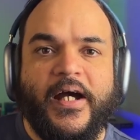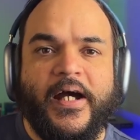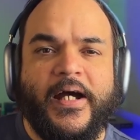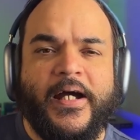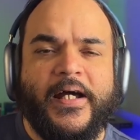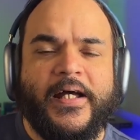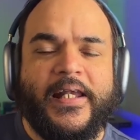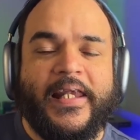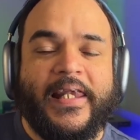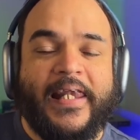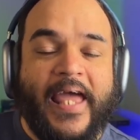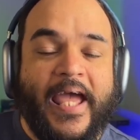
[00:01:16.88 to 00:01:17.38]

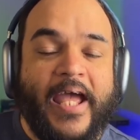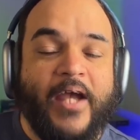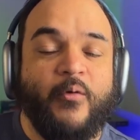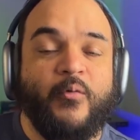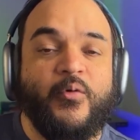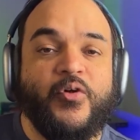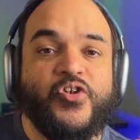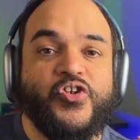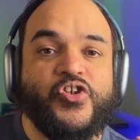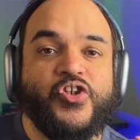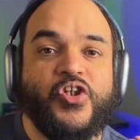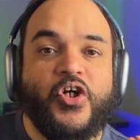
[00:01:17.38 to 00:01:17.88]

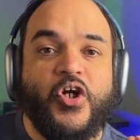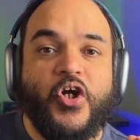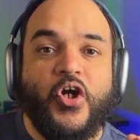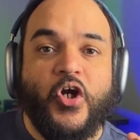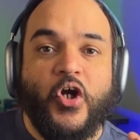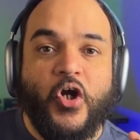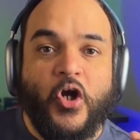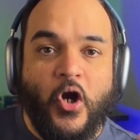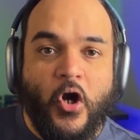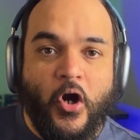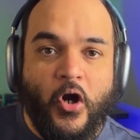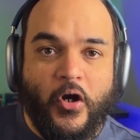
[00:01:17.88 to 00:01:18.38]
language
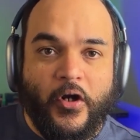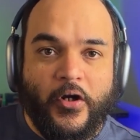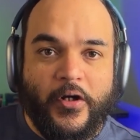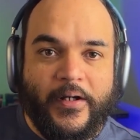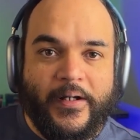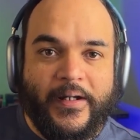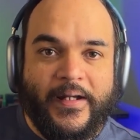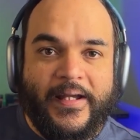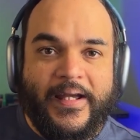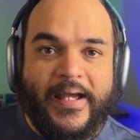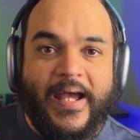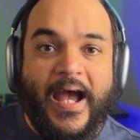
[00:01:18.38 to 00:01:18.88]
card.
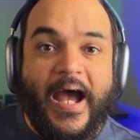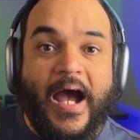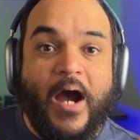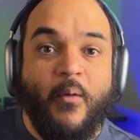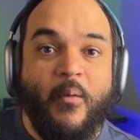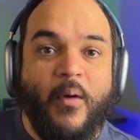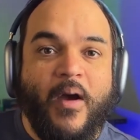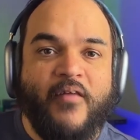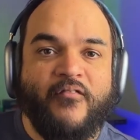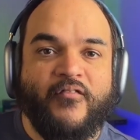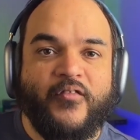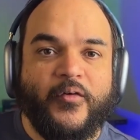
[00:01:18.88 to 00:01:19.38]

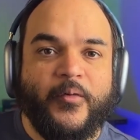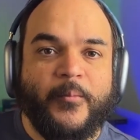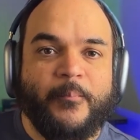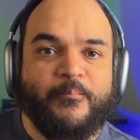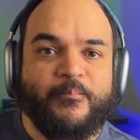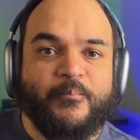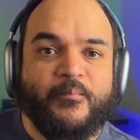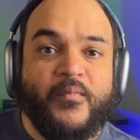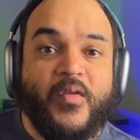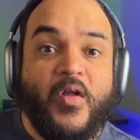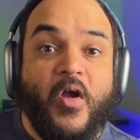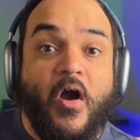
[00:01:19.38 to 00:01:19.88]
However,
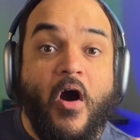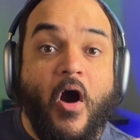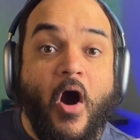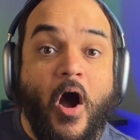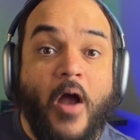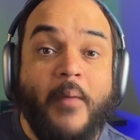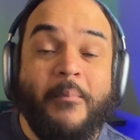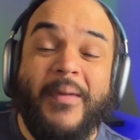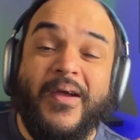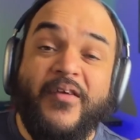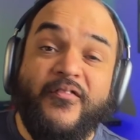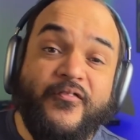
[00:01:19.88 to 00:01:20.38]

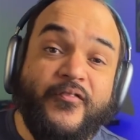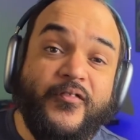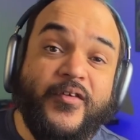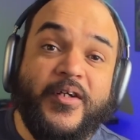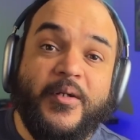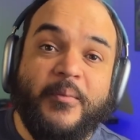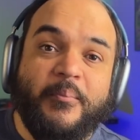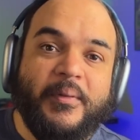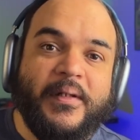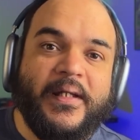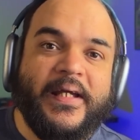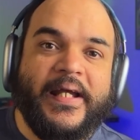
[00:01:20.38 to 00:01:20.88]
on my
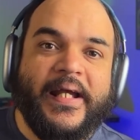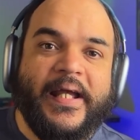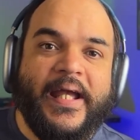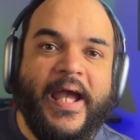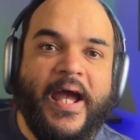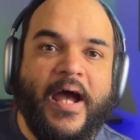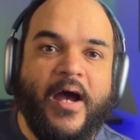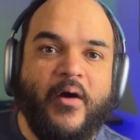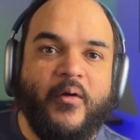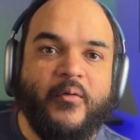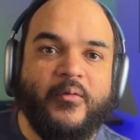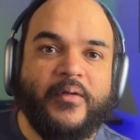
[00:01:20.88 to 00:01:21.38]
free-to-play
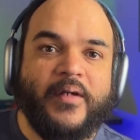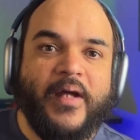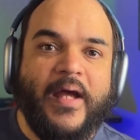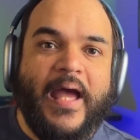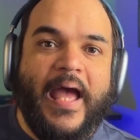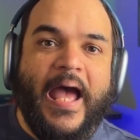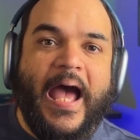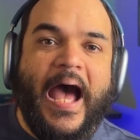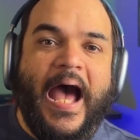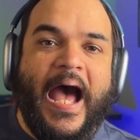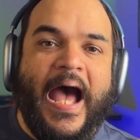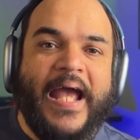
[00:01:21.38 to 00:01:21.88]
account,
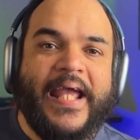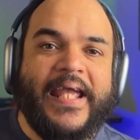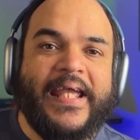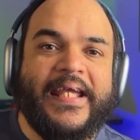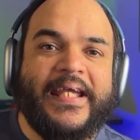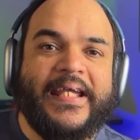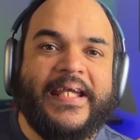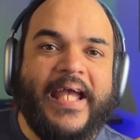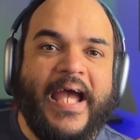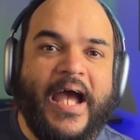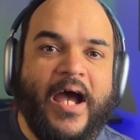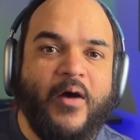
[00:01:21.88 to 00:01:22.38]
I
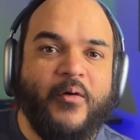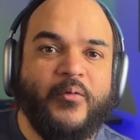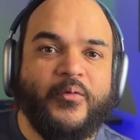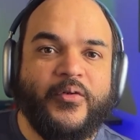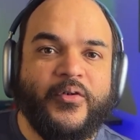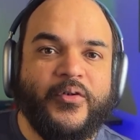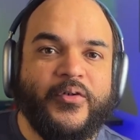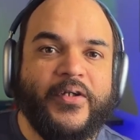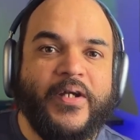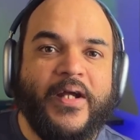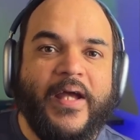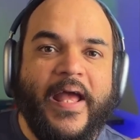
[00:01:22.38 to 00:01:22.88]

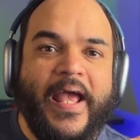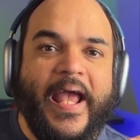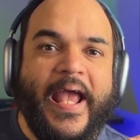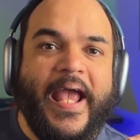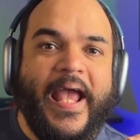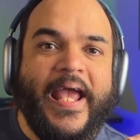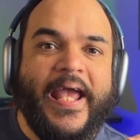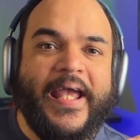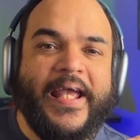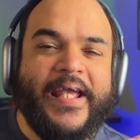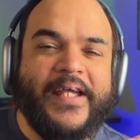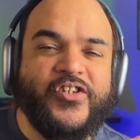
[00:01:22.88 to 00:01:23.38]
encountered
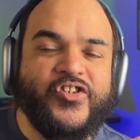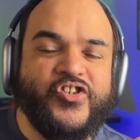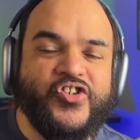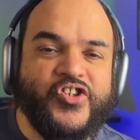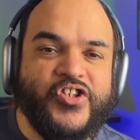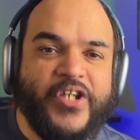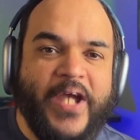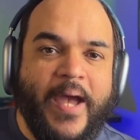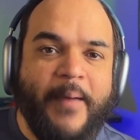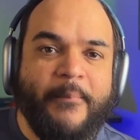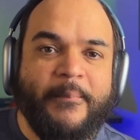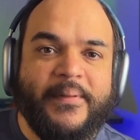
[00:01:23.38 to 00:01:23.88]
a
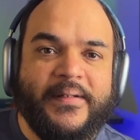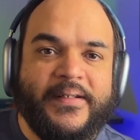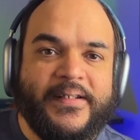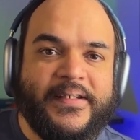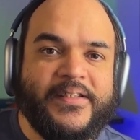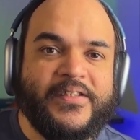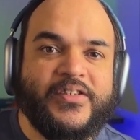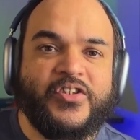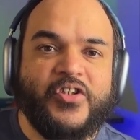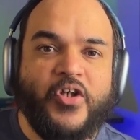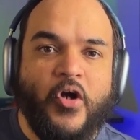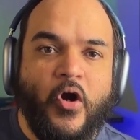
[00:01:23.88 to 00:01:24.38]

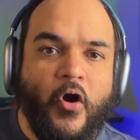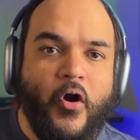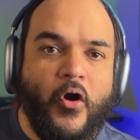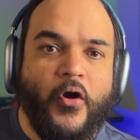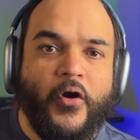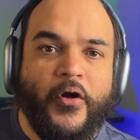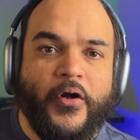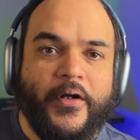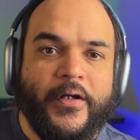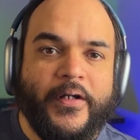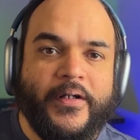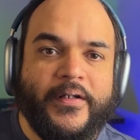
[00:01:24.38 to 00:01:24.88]
Japanese
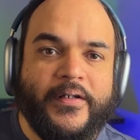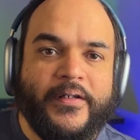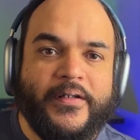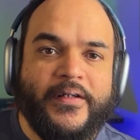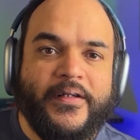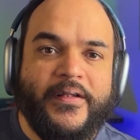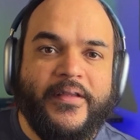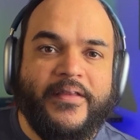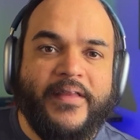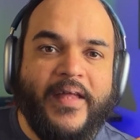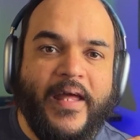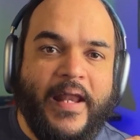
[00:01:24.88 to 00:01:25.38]
card
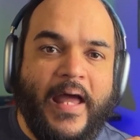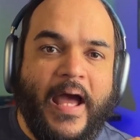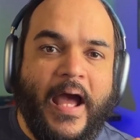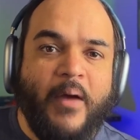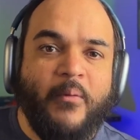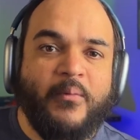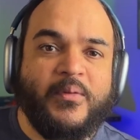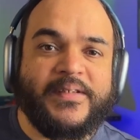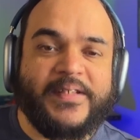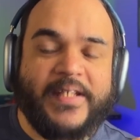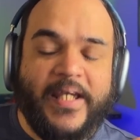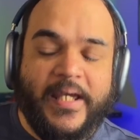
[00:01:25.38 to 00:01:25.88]
that I
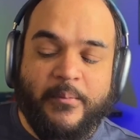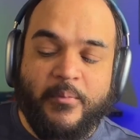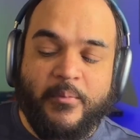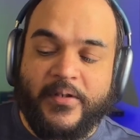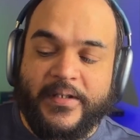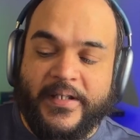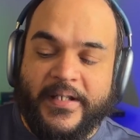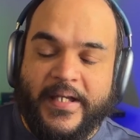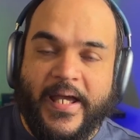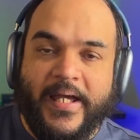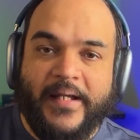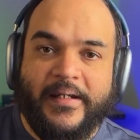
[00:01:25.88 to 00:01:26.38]
was able to
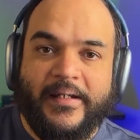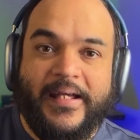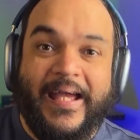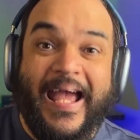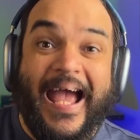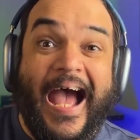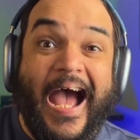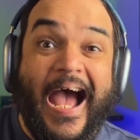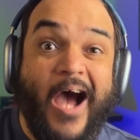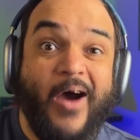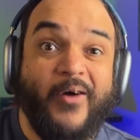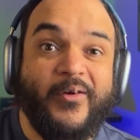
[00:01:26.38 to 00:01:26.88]
get.
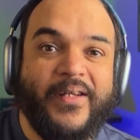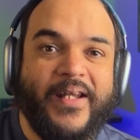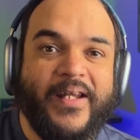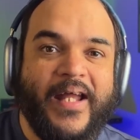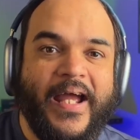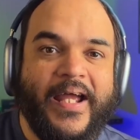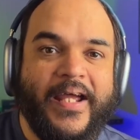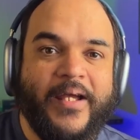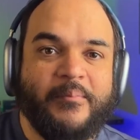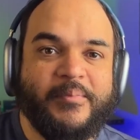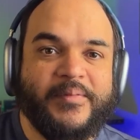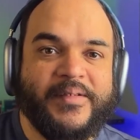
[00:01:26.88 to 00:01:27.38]
How did I
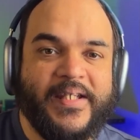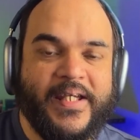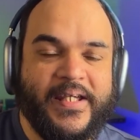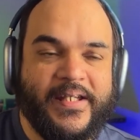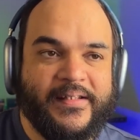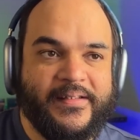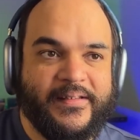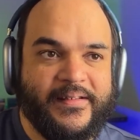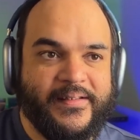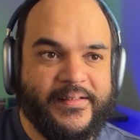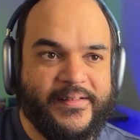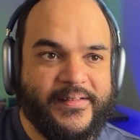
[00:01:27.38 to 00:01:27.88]

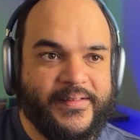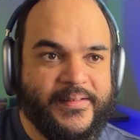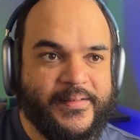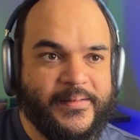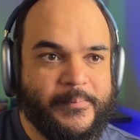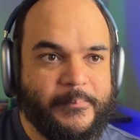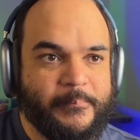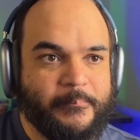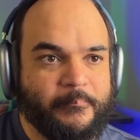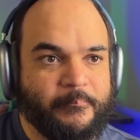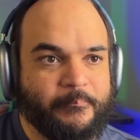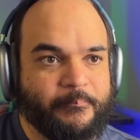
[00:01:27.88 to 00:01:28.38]
obtain this?
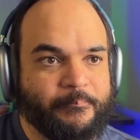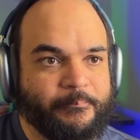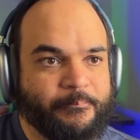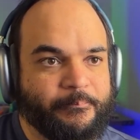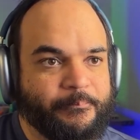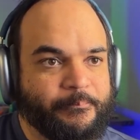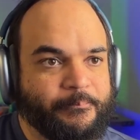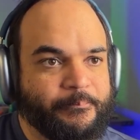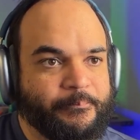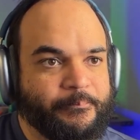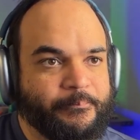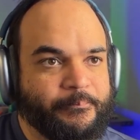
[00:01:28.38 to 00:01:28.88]

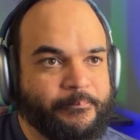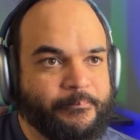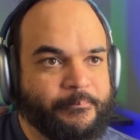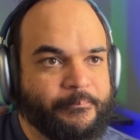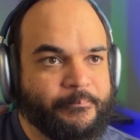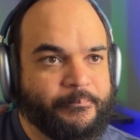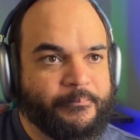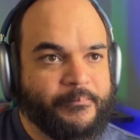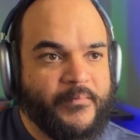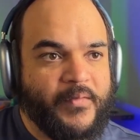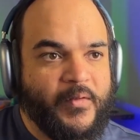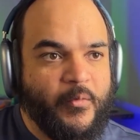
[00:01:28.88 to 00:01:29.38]

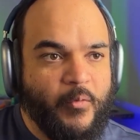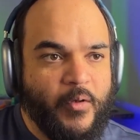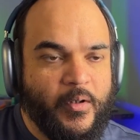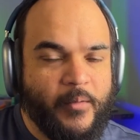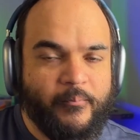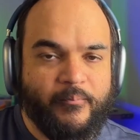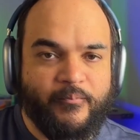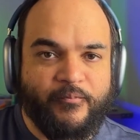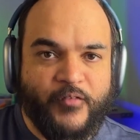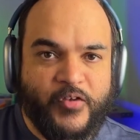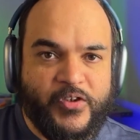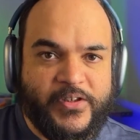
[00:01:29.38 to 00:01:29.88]

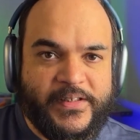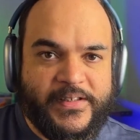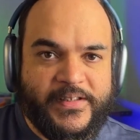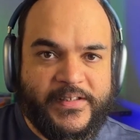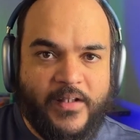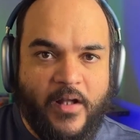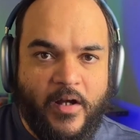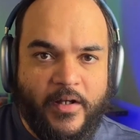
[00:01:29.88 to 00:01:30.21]
Well, first let's log